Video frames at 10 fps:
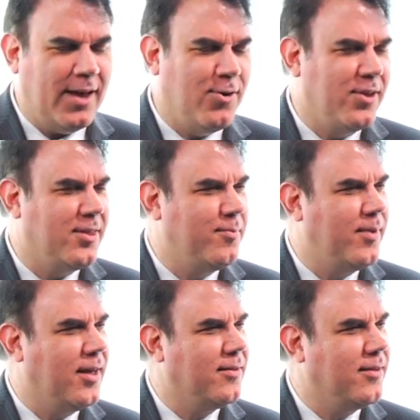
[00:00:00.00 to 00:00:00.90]
Caught
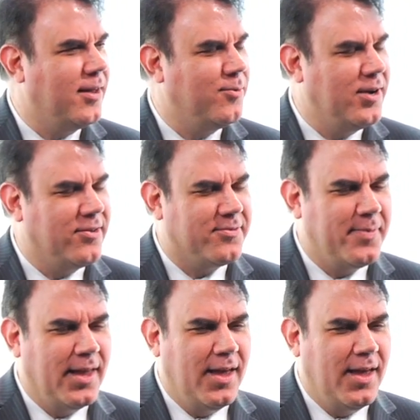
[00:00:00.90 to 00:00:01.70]
them unawares.